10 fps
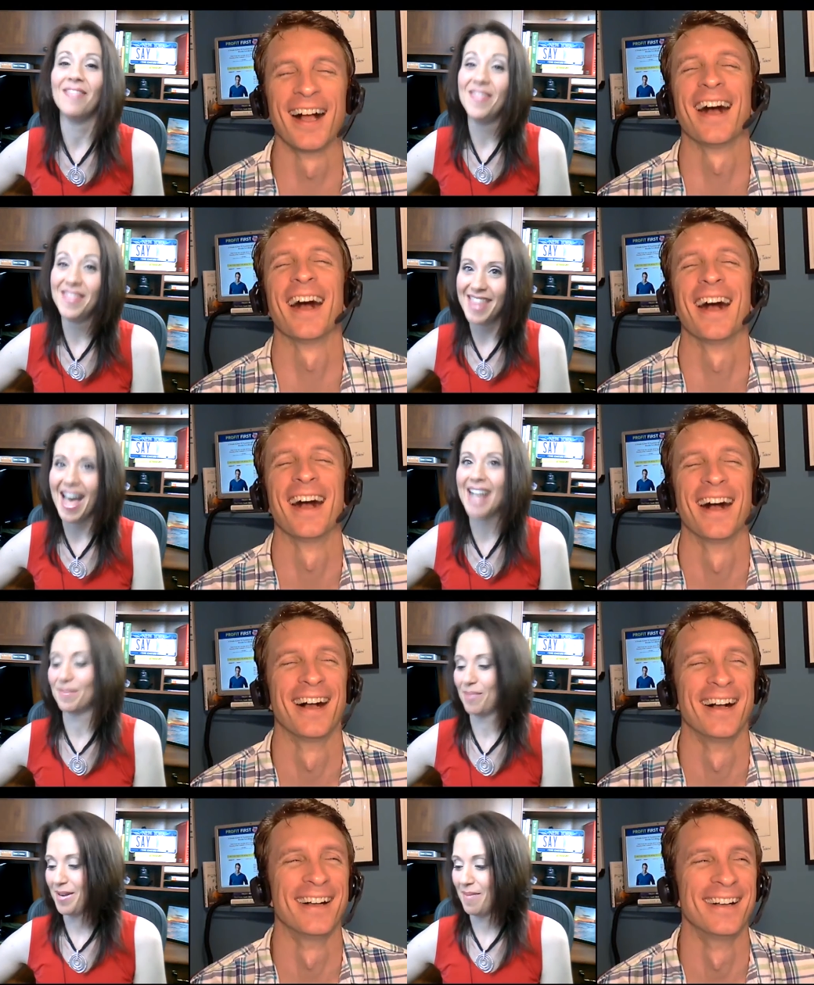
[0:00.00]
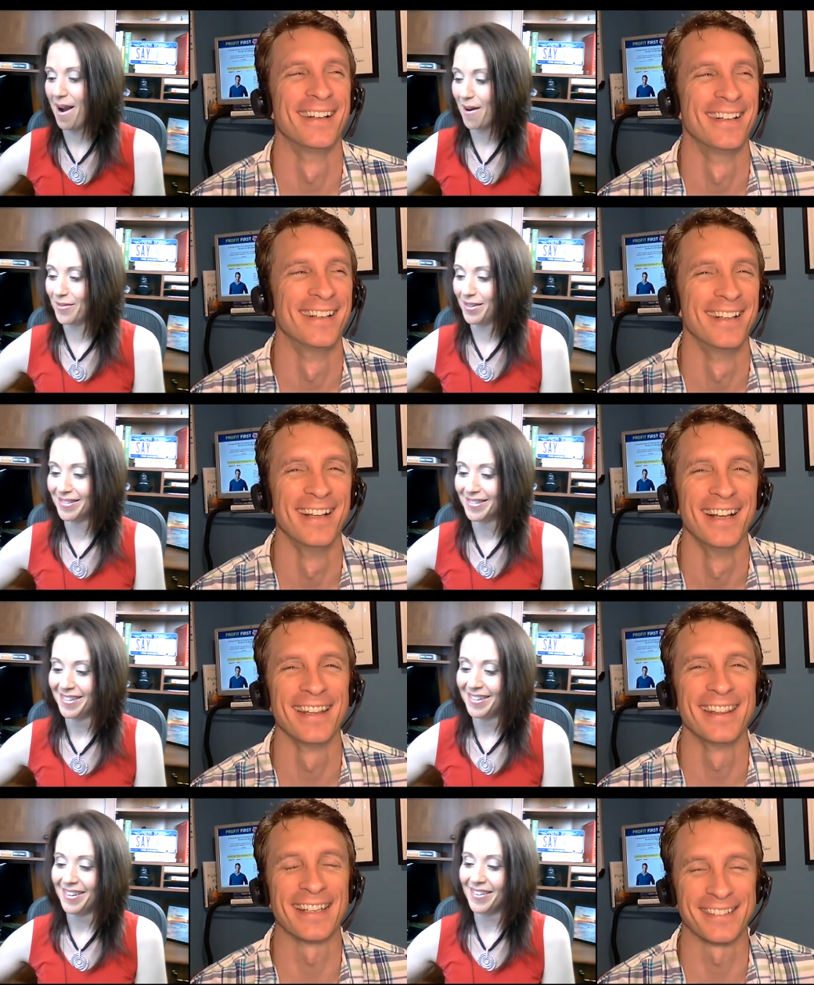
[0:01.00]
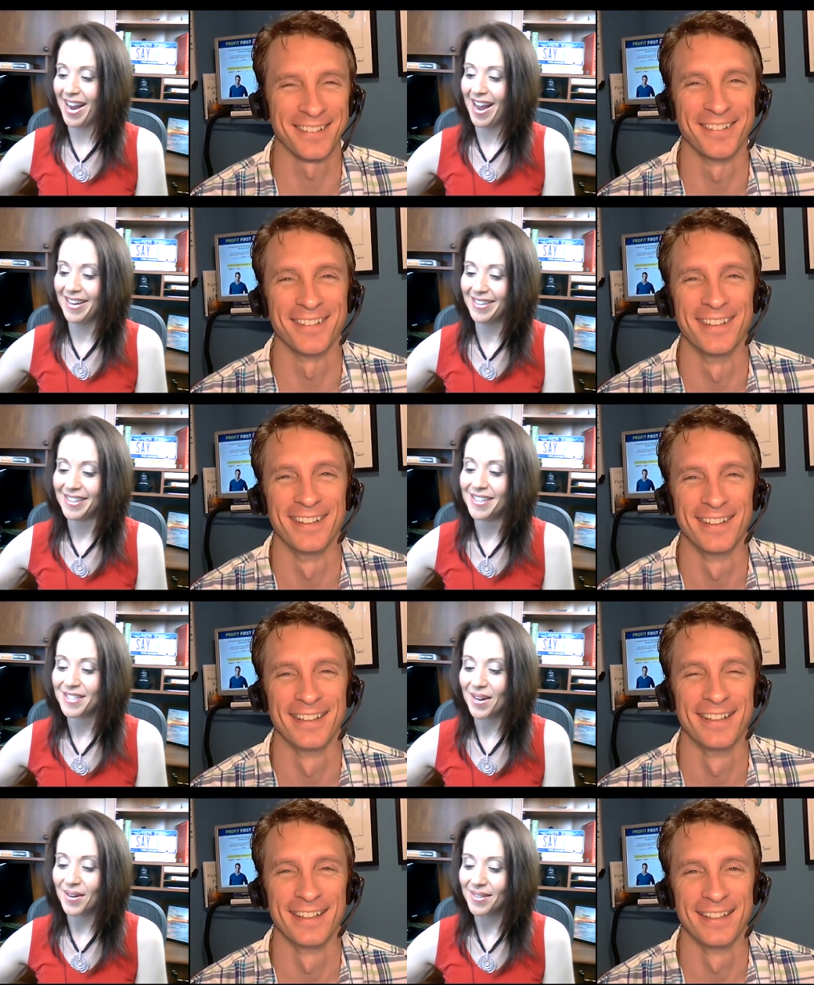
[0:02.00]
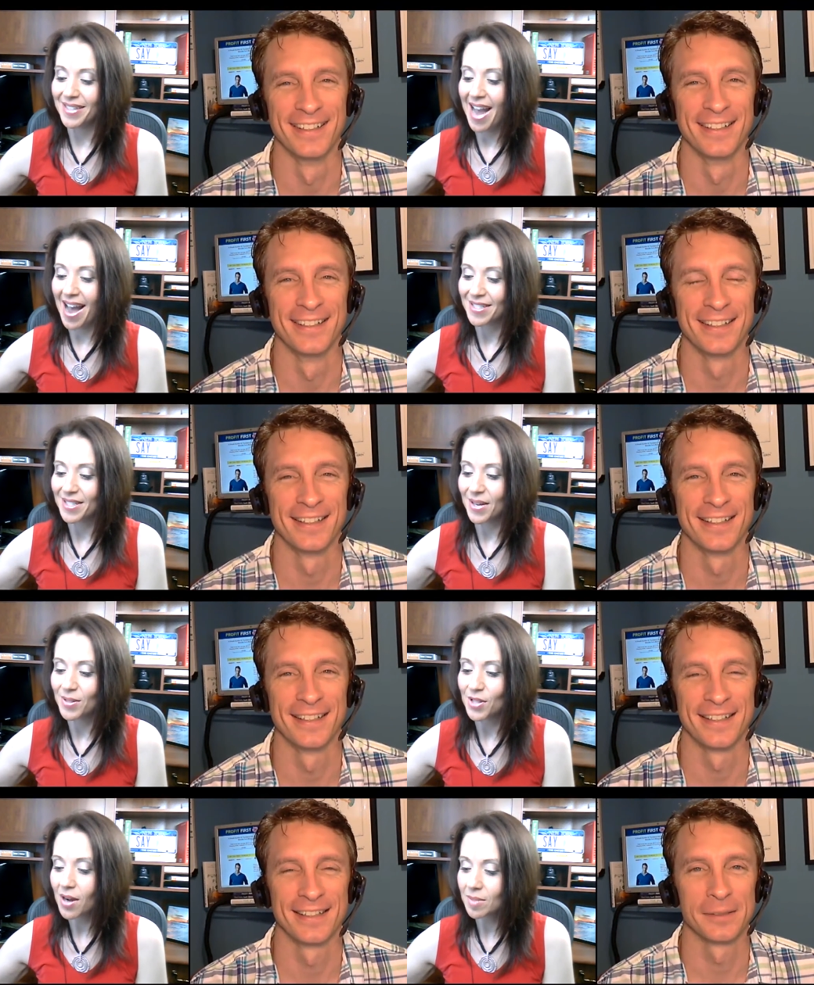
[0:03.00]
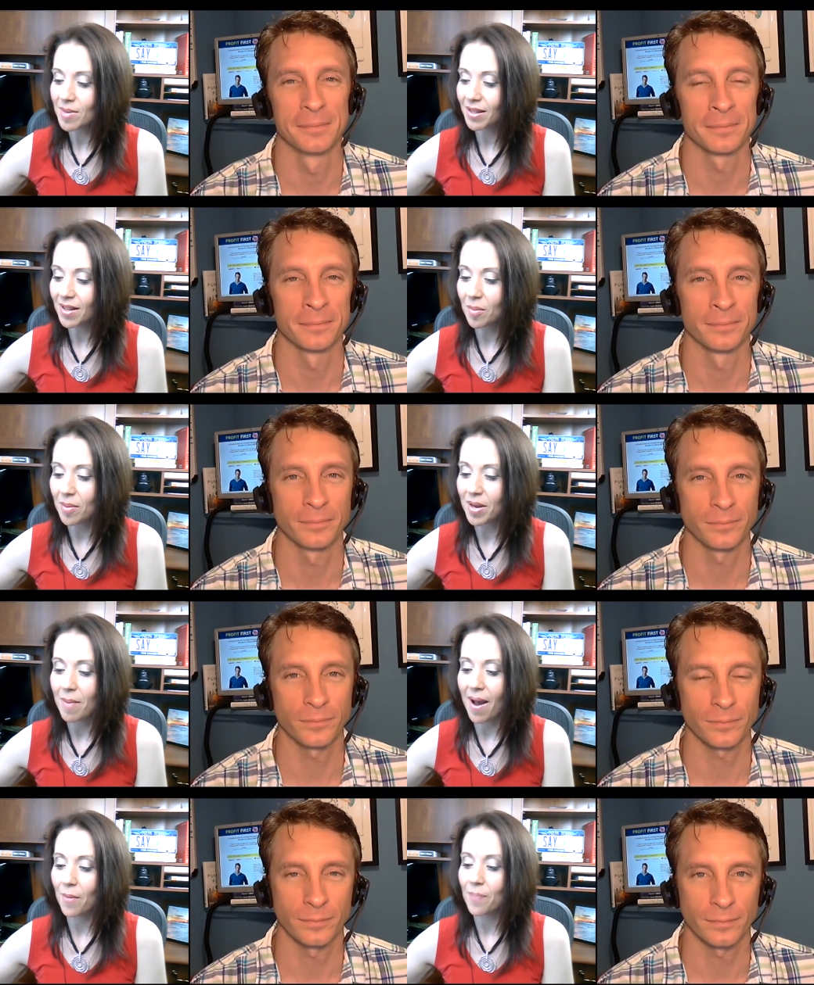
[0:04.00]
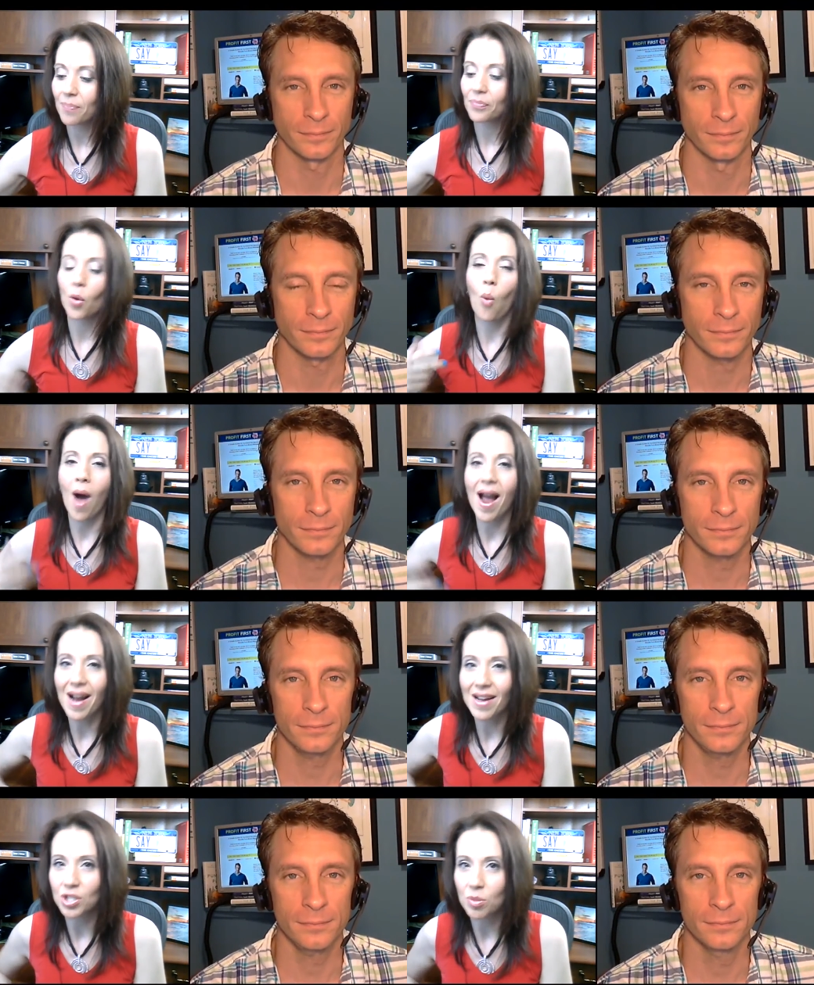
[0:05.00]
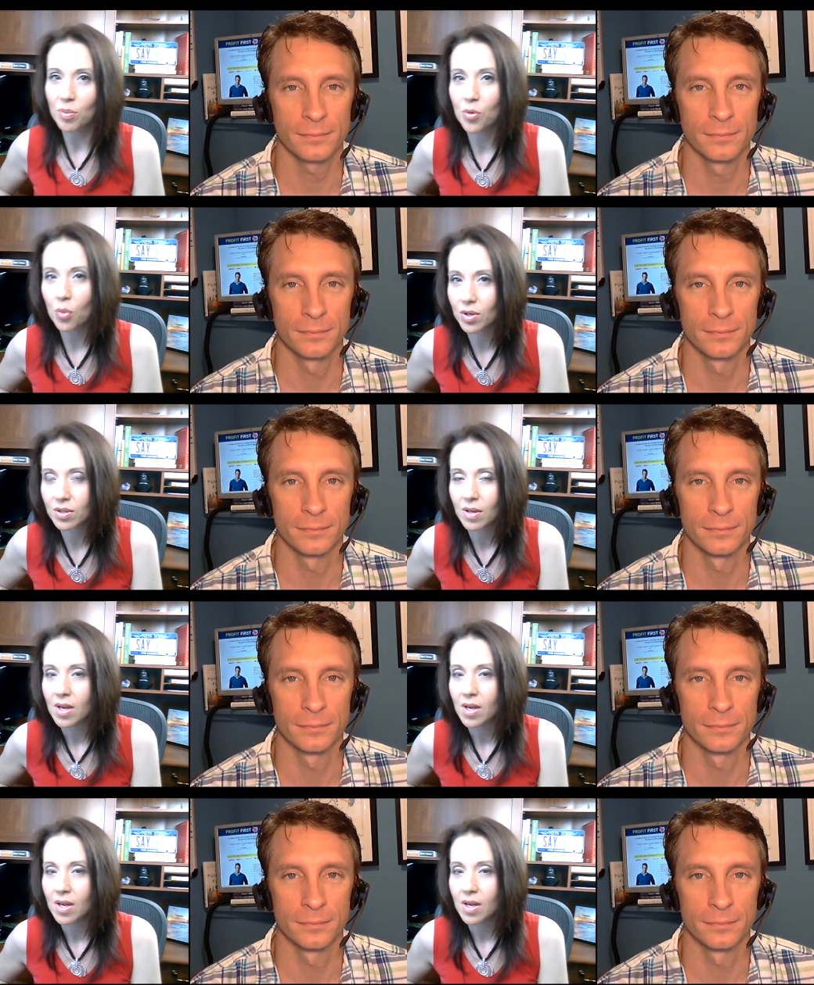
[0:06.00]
Speaker 1: that's pretty powerful. Okay. Cool. So, yeah. So, talk to me a little bit about why entrepreneurs